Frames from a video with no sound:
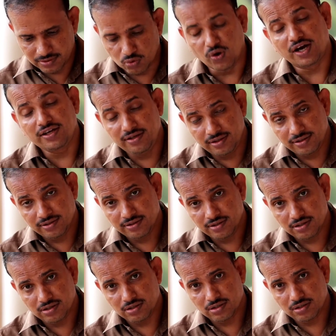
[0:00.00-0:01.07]
Why?
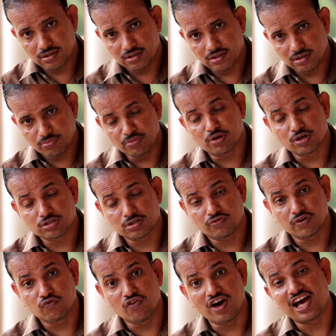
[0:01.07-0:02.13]
Because
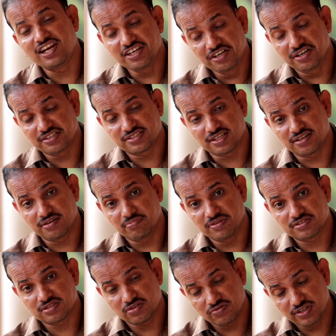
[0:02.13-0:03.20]
of a valid reason,
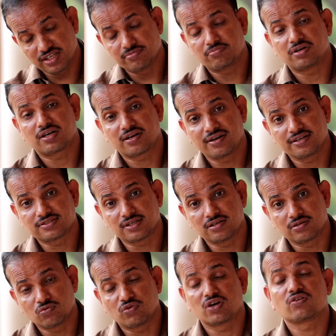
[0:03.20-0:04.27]
means a very important
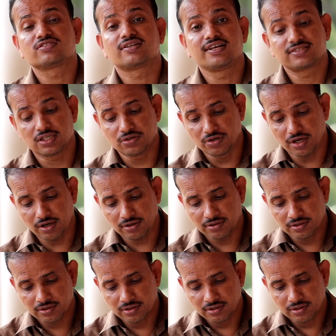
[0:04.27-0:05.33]
reason. What was the reason,
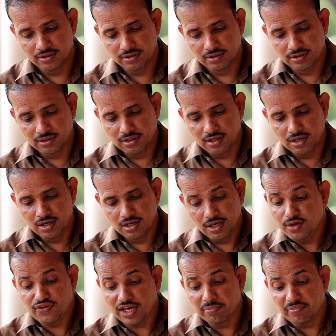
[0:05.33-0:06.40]

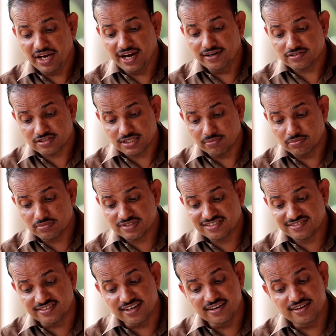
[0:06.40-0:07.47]
If I made some
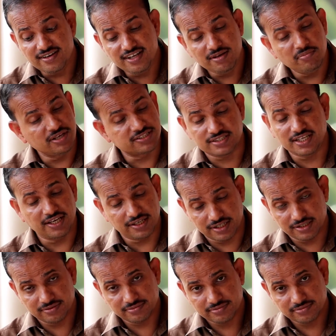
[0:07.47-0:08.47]
silly mistake,